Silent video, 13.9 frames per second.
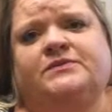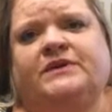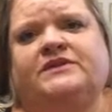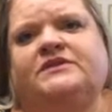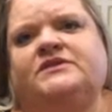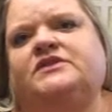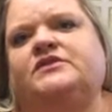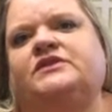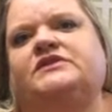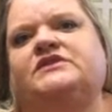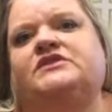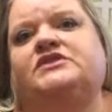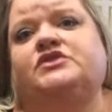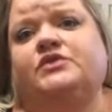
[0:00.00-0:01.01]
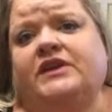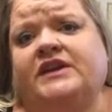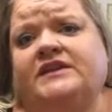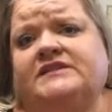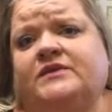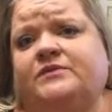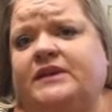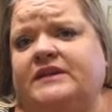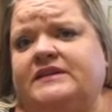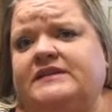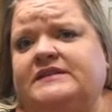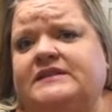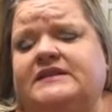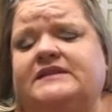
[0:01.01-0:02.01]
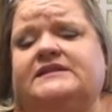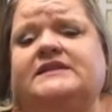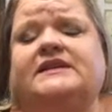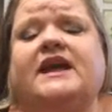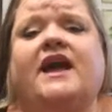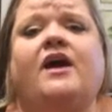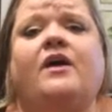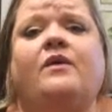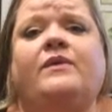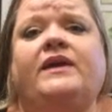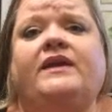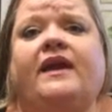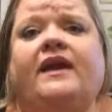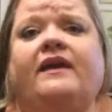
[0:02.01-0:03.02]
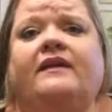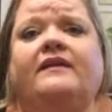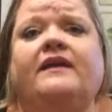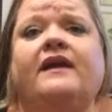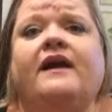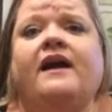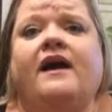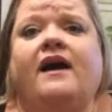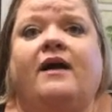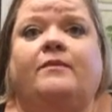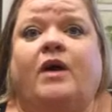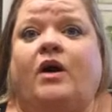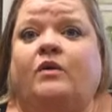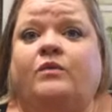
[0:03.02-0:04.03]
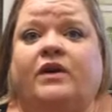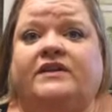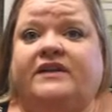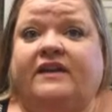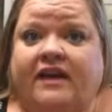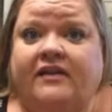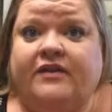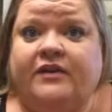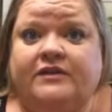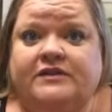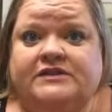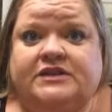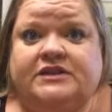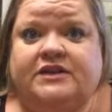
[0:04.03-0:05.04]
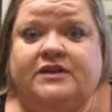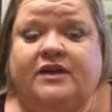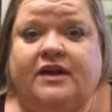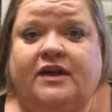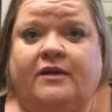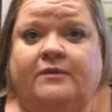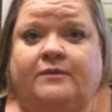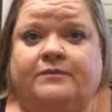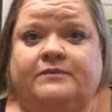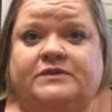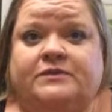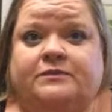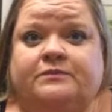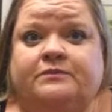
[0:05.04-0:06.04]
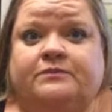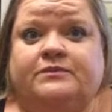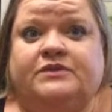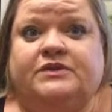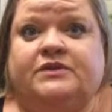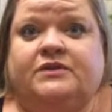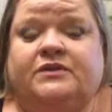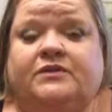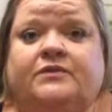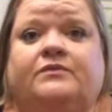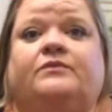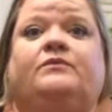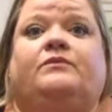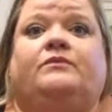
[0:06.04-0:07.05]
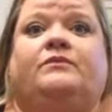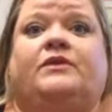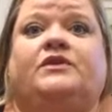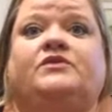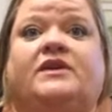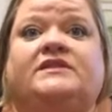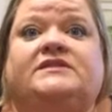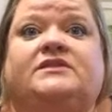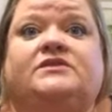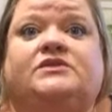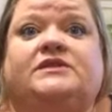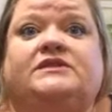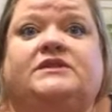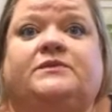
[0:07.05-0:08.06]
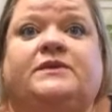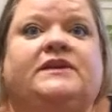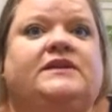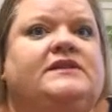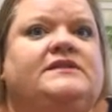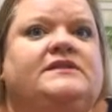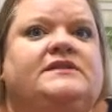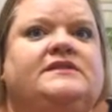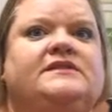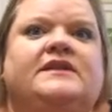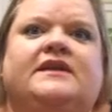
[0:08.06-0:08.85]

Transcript: student's strengths and weaknesses, and how we can all work together to address those strengths and weaknesses,